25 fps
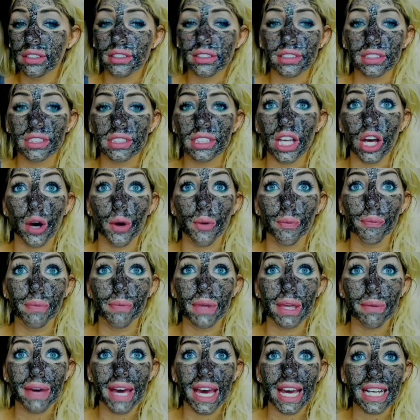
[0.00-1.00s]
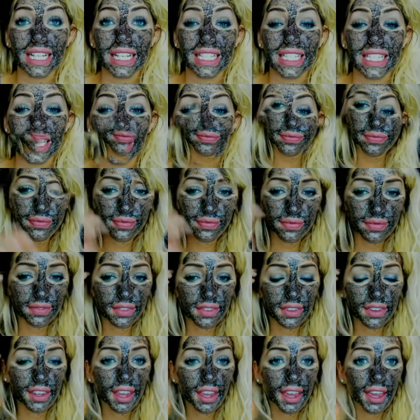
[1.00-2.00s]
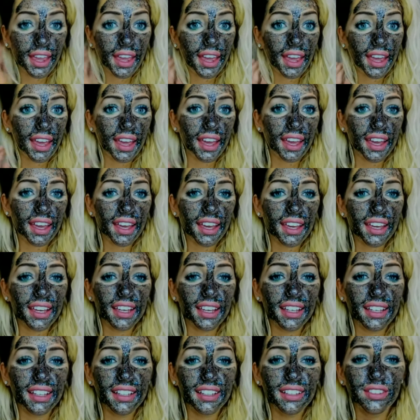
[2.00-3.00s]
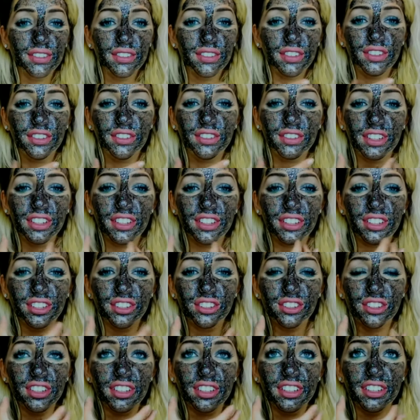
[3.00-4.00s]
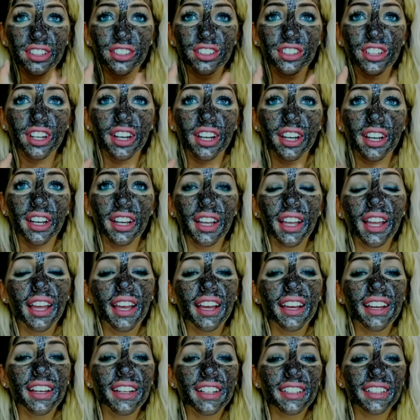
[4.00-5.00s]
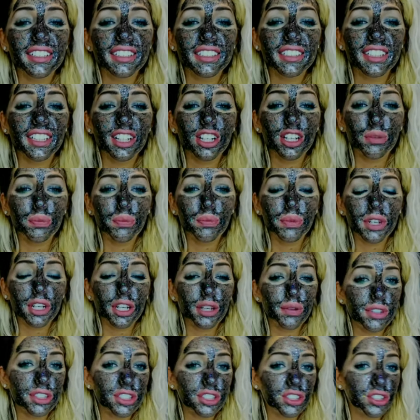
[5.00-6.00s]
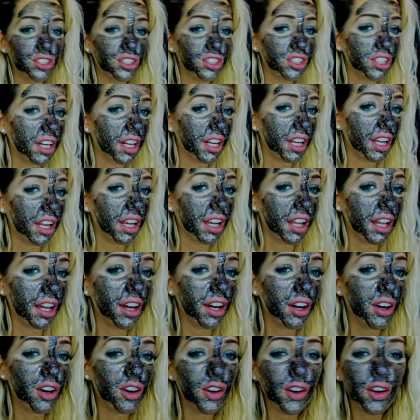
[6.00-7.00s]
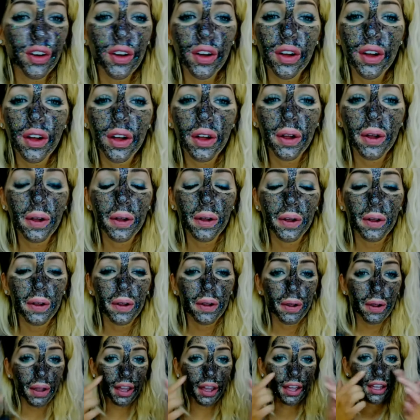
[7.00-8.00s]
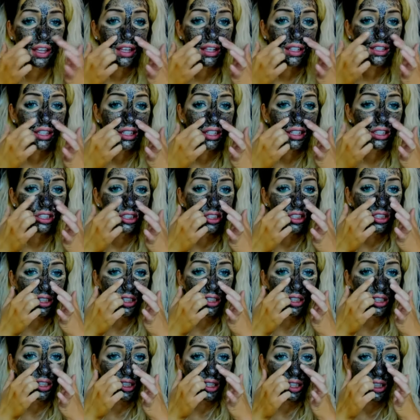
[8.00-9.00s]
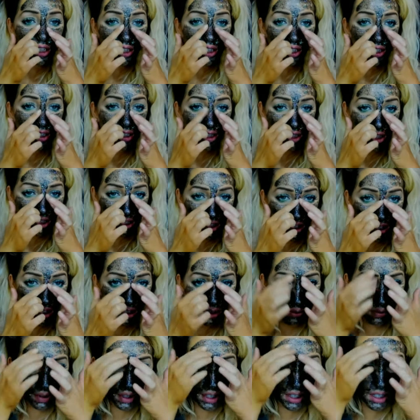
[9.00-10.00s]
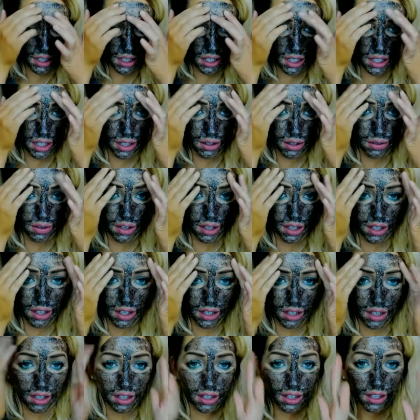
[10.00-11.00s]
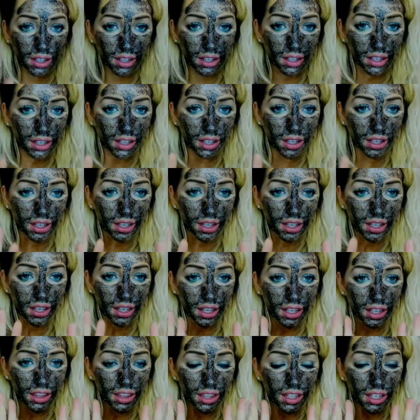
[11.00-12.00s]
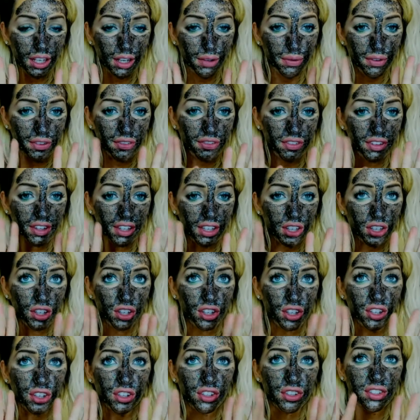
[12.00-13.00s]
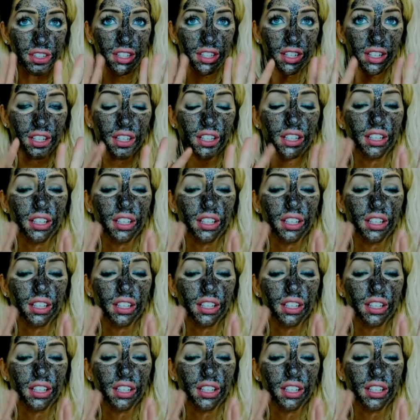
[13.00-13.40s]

So be back soon. Hey, my face is really dry. So I'm pretty much dry now. I can touch it and it's not wet anywhere. Nothing on my fingers.